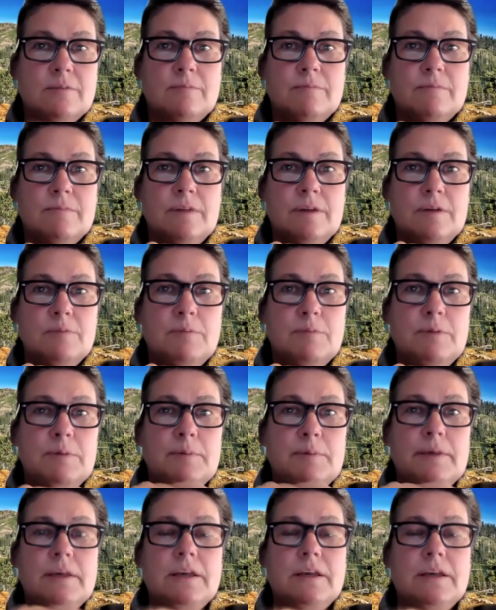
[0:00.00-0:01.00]

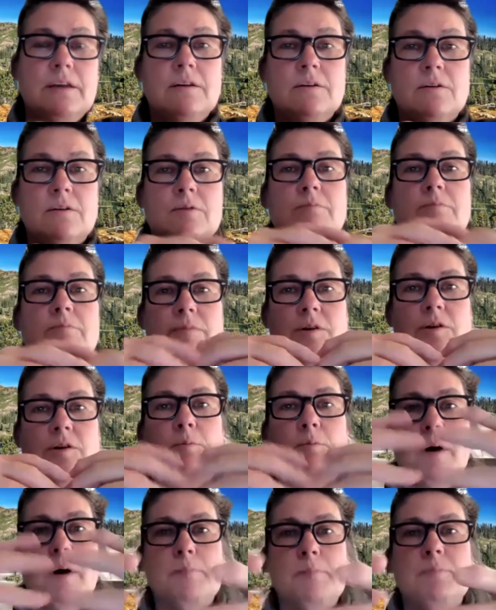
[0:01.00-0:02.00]
MPP, or
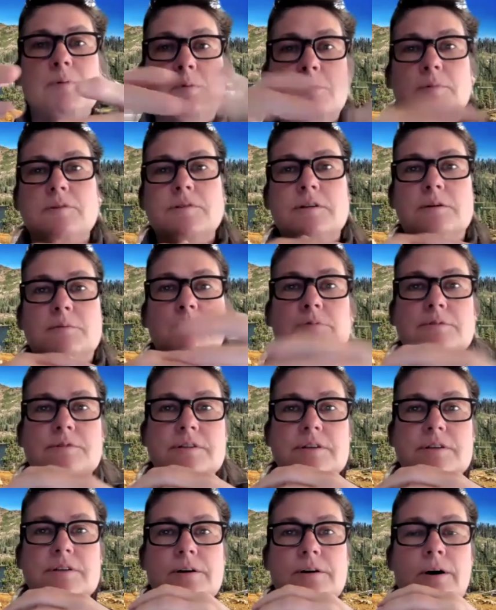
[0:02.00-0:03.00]
popular music
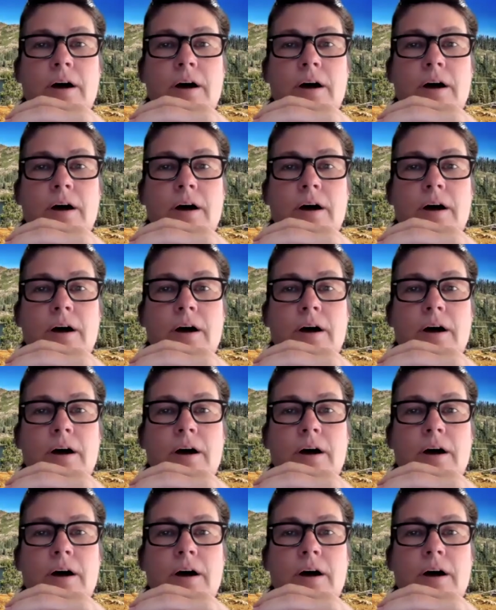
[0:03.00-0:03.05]
Brazil,